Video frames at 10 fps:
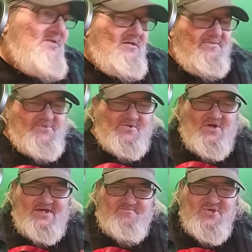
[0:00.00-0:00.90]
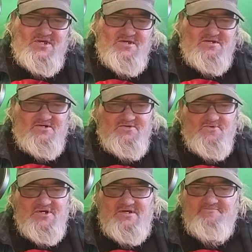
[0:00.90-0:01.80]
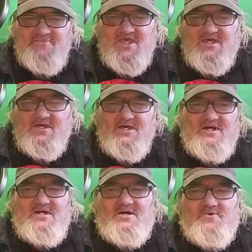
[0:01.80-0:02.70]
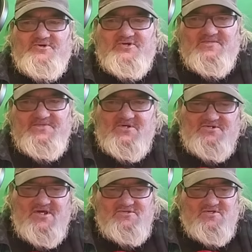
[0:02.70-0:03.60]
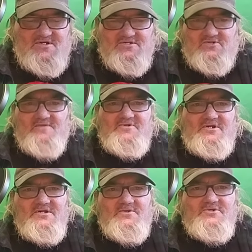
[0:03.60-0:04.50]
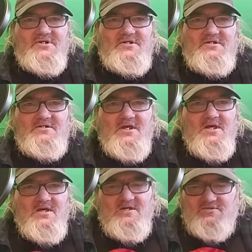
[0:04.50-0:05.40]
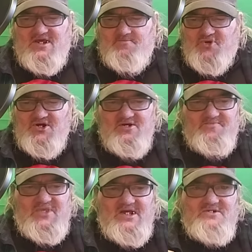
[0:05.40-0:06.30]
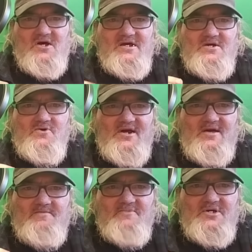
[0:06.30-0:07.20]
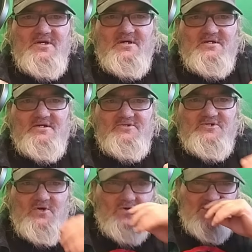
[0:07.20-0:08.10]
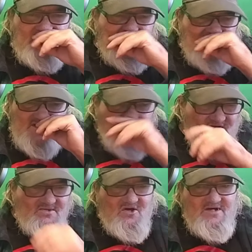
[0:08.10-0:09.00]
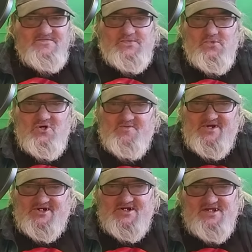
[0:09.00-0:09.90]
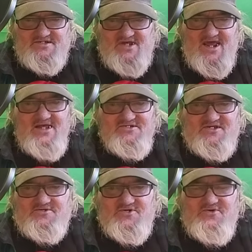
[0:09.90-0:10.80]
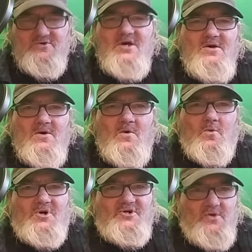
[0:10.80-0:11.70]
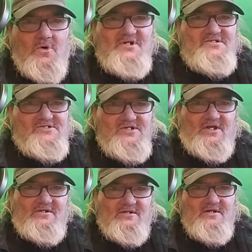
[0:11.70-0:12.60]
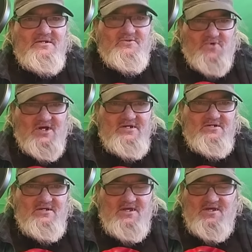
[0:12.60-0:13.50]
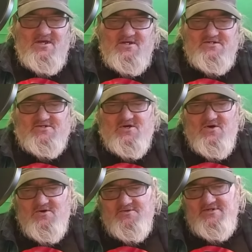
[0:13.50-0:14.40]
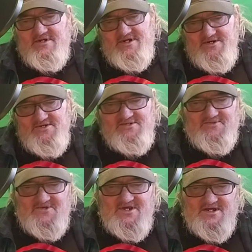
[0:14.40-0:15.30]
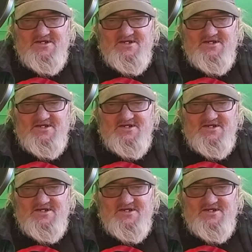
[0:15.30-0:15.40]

if you're like me anyway, uh, when you're filling out the stuff to get your ticket, they bring up that diagram, uh, you know, on the online forum, and it's asking you, where do you want to sit, right? So here's the thing: